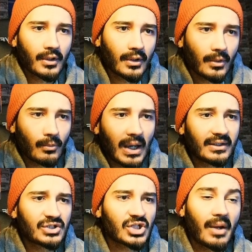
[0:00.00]
When
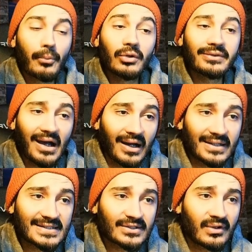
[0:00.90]
the champion
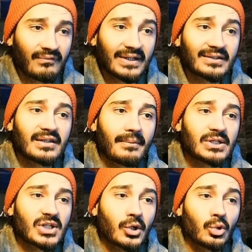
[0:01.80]
dies, reflect the
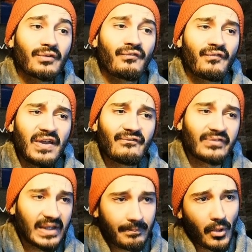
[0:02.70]
damage equal to
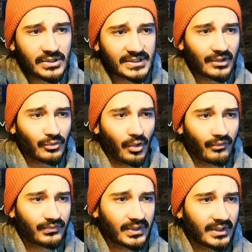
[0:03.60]
50%
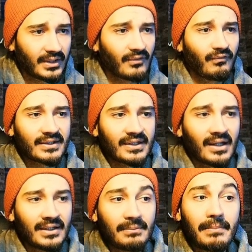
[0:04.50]
of the fatal
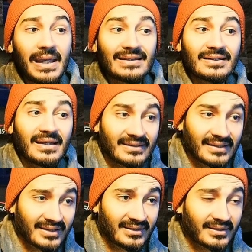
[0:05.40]
hit back to the
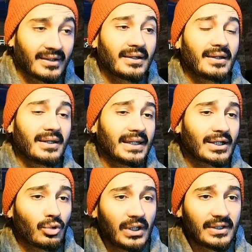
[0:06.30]
attacker,
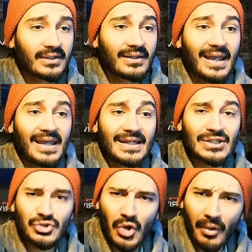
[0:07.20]
included any
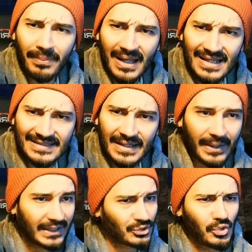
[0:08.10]
surplus
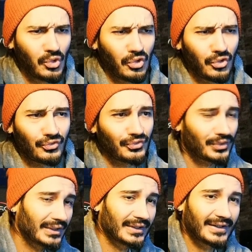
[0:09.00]
damage. Oof.
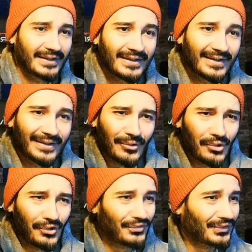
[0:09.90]
Oof.